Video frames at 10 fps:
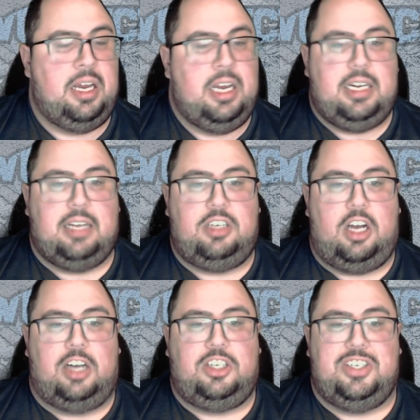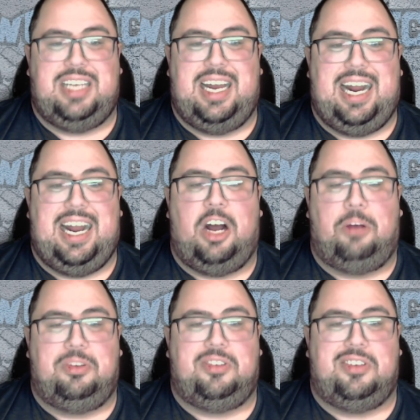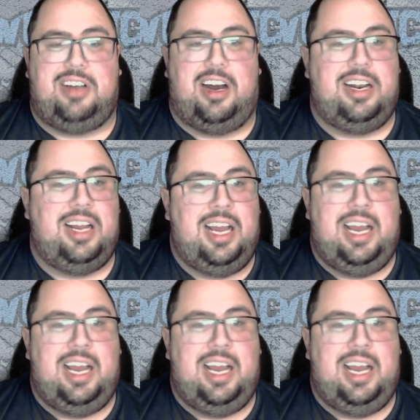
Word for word: It doesn't cost you a cent and it helps us a ton.